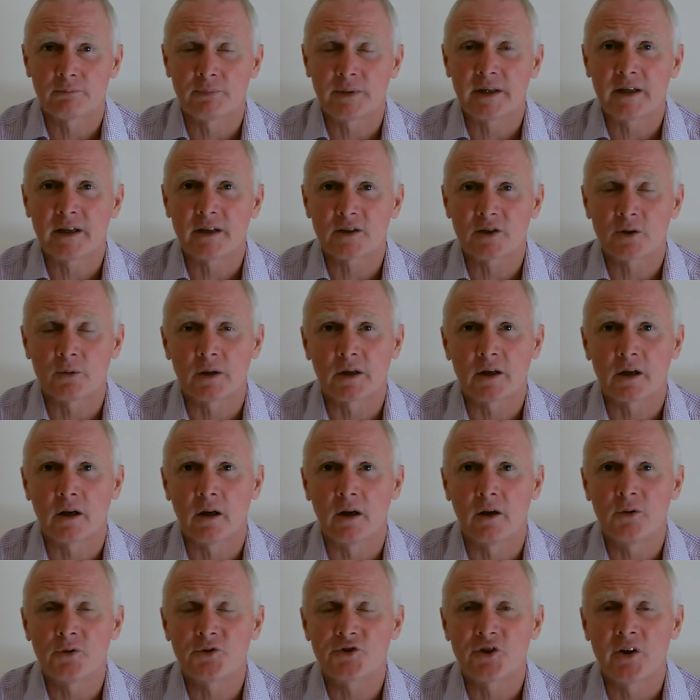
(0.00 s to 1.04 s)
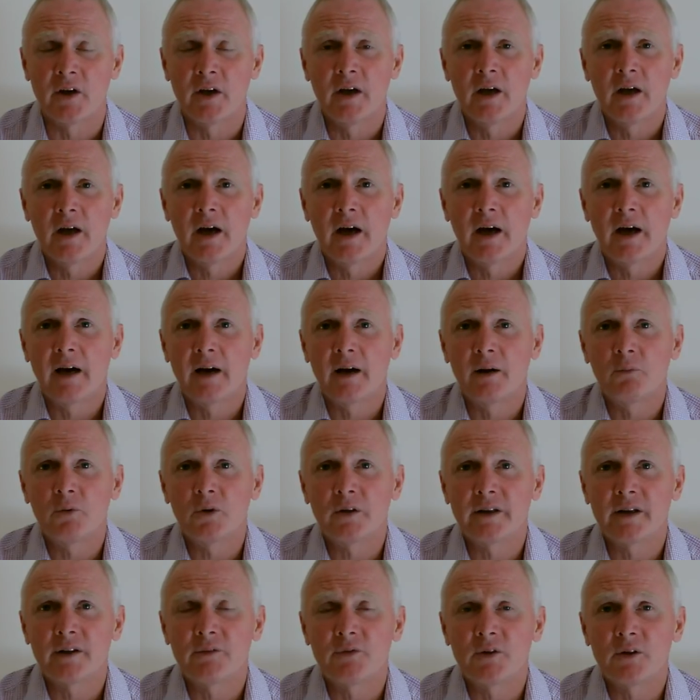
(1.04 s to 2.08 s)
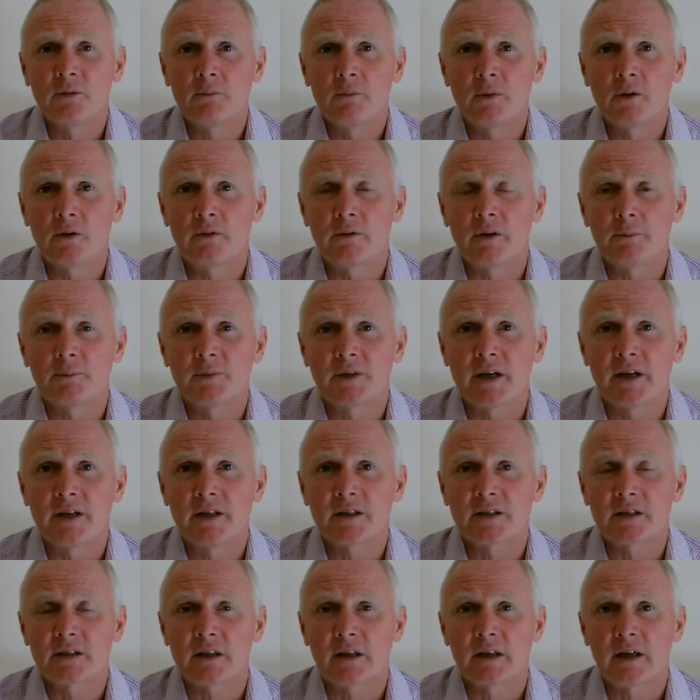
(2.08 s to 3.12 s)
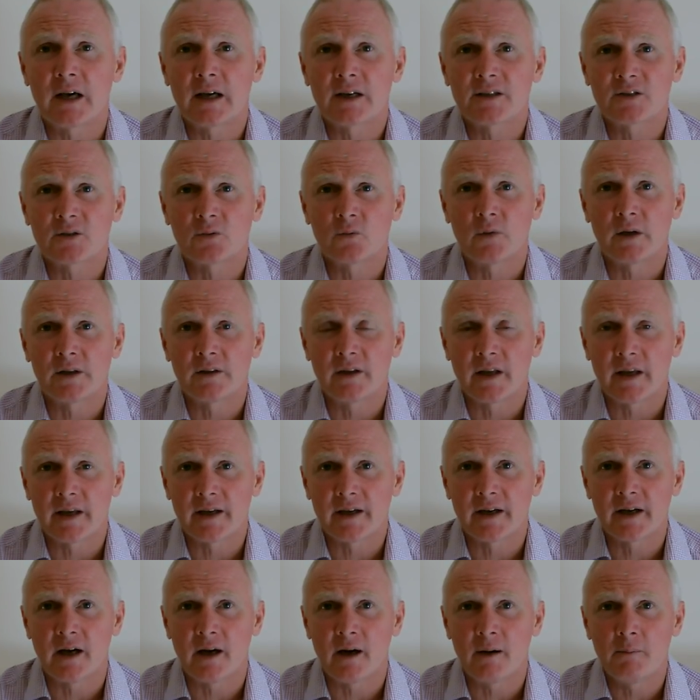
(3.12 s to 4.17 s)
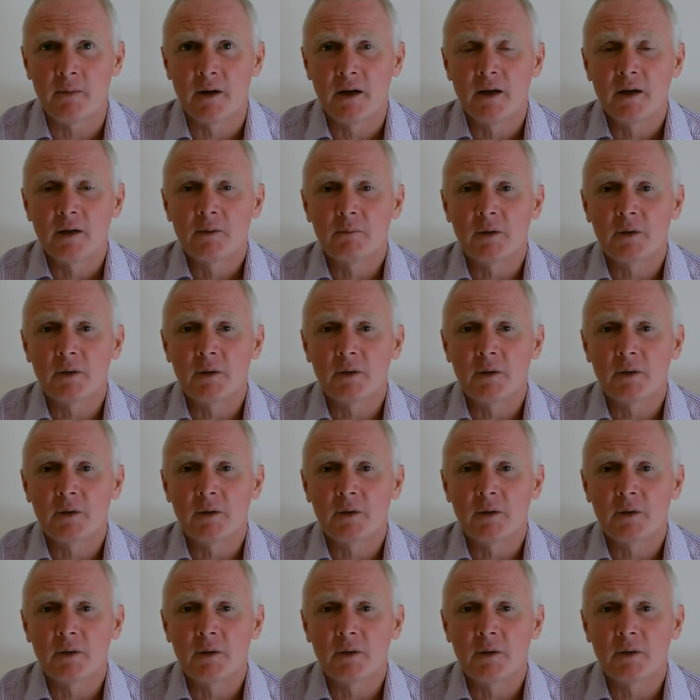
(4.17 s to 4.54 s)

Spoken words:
bring it to a close. We'll give you more updates as and when they come.